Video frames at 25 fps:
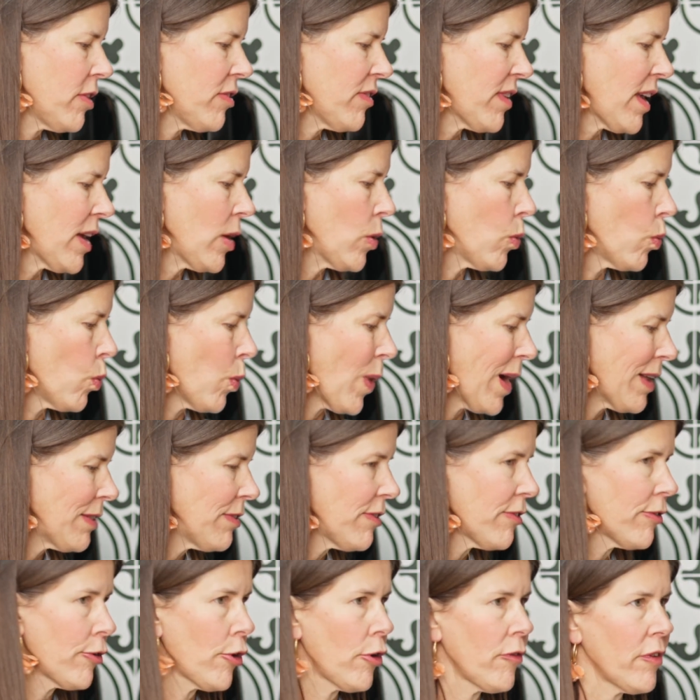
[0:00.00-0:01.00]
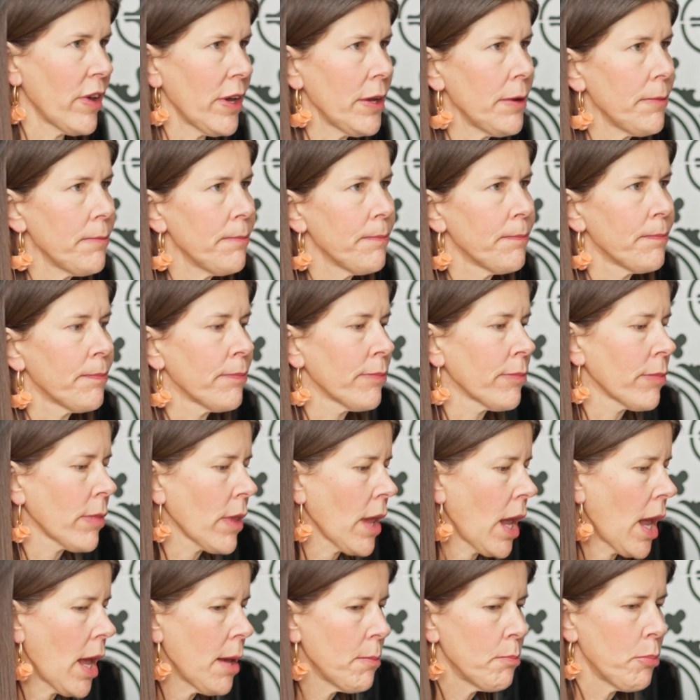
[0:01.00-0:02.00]
Take one serving
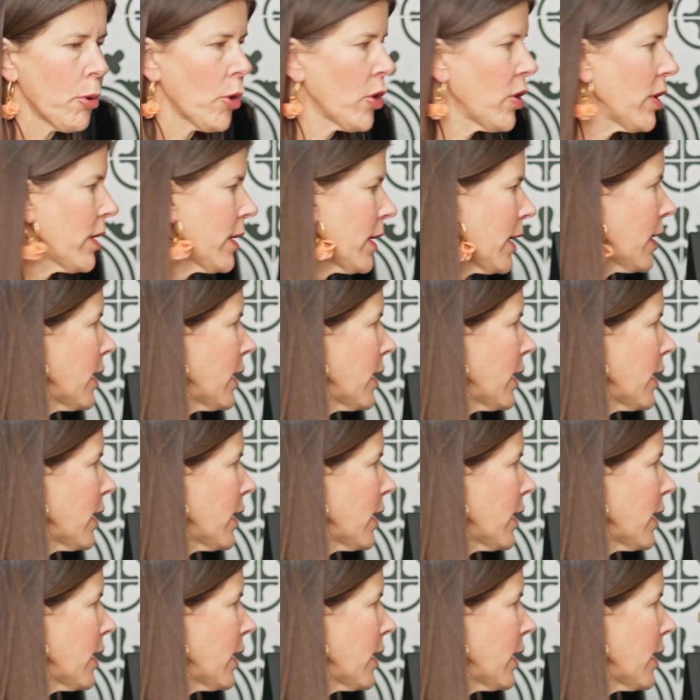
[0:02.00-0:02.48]
and put it